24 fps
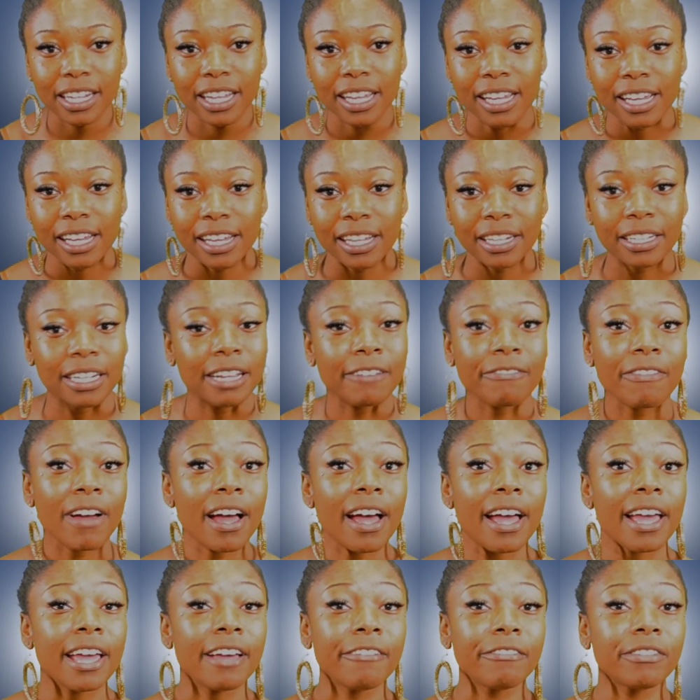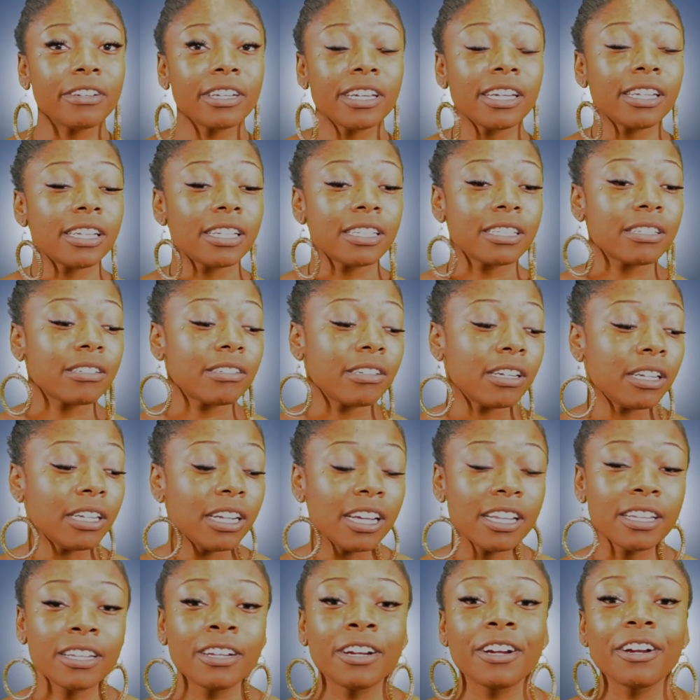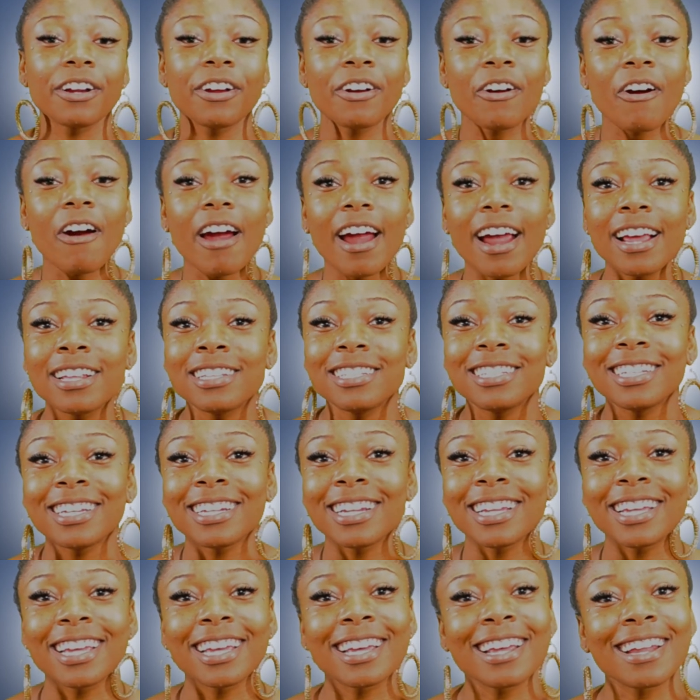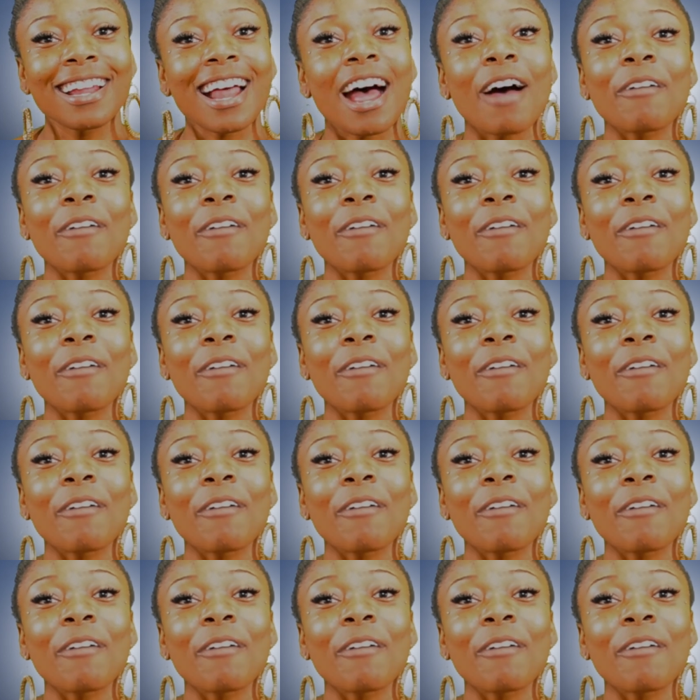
And if I ever get into another car accident again,